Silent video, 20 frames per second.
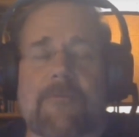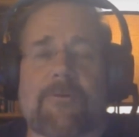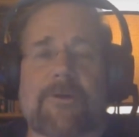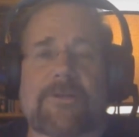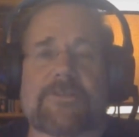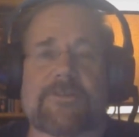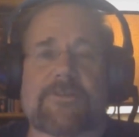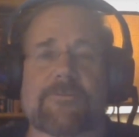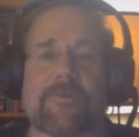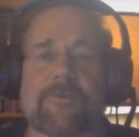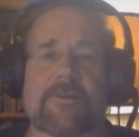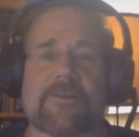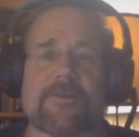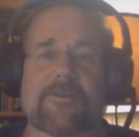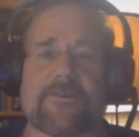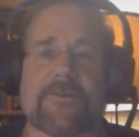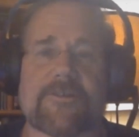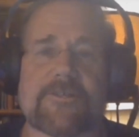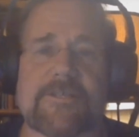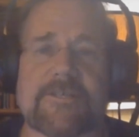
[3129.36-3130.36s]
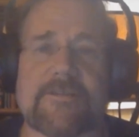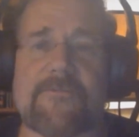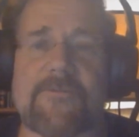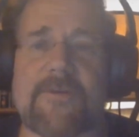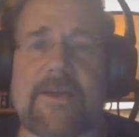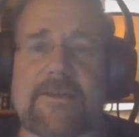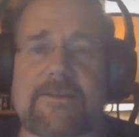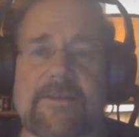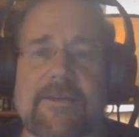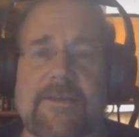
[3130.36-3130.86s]
went to Rutgers. In
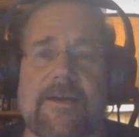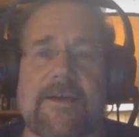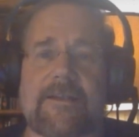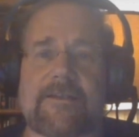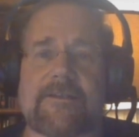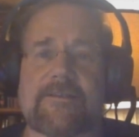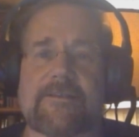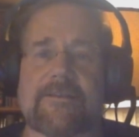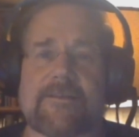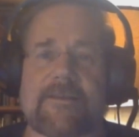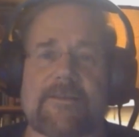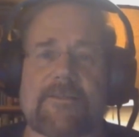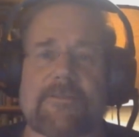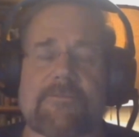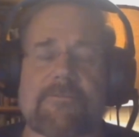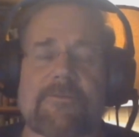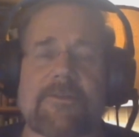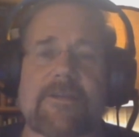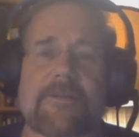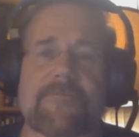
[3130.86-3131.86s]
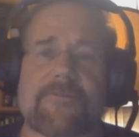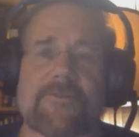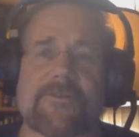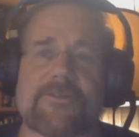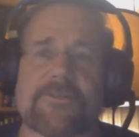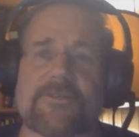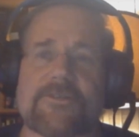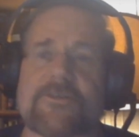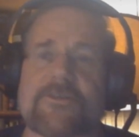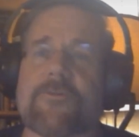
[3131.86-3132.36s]
fact, I got 3
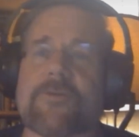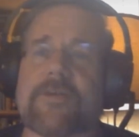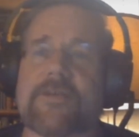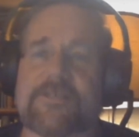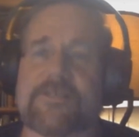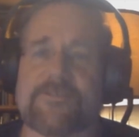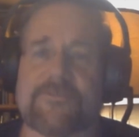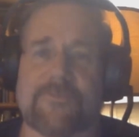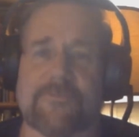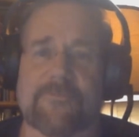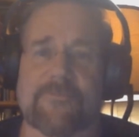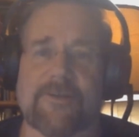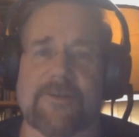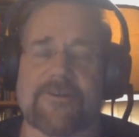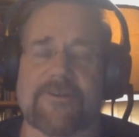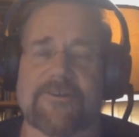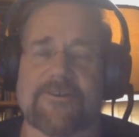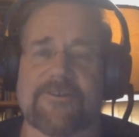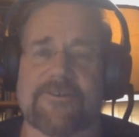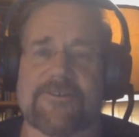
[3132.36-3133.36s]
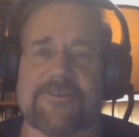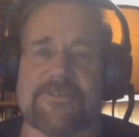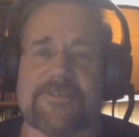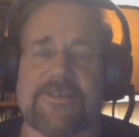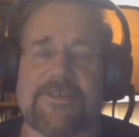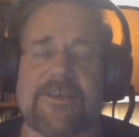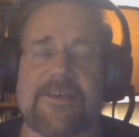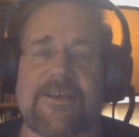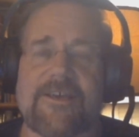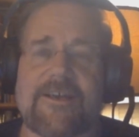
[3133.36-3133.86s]
different degrees from
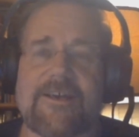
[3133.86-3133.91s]
Rutgers.